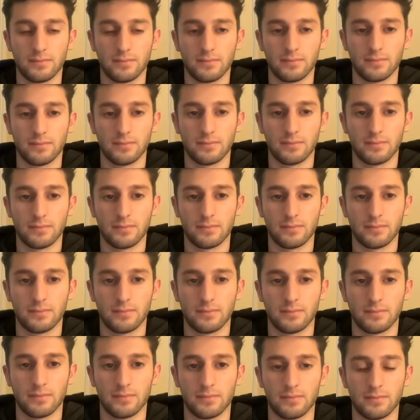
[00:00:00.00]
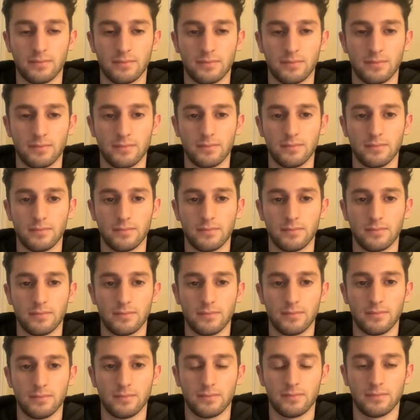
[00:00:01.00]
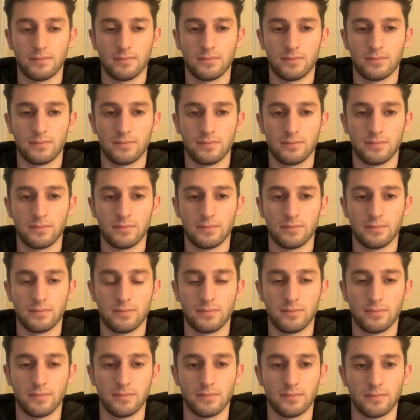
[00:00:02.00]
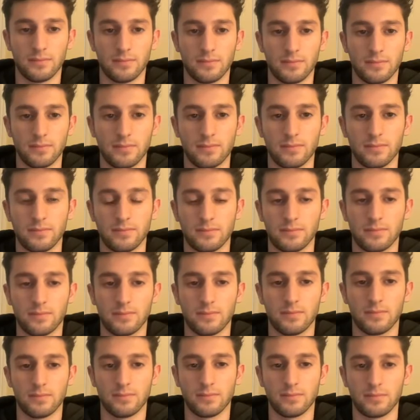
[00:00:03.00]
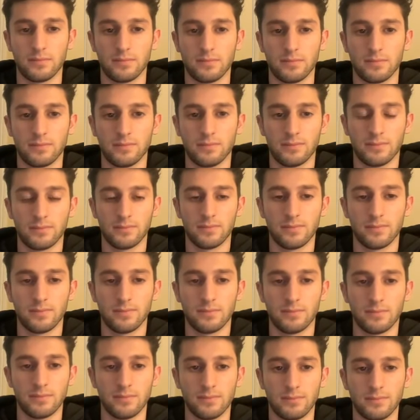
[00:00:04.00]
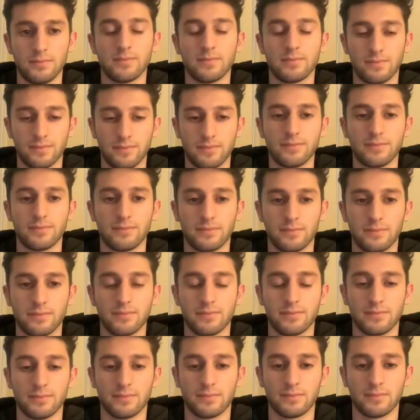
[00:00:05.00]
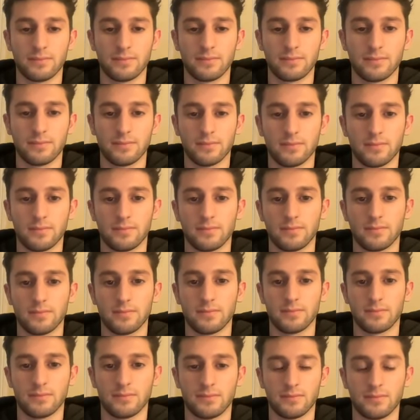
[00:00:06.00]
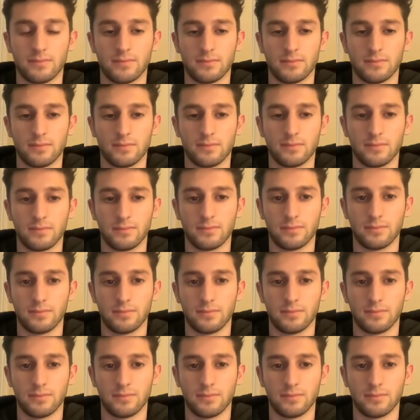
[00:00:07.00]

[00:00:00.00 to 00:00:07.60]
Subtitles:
(not speaking)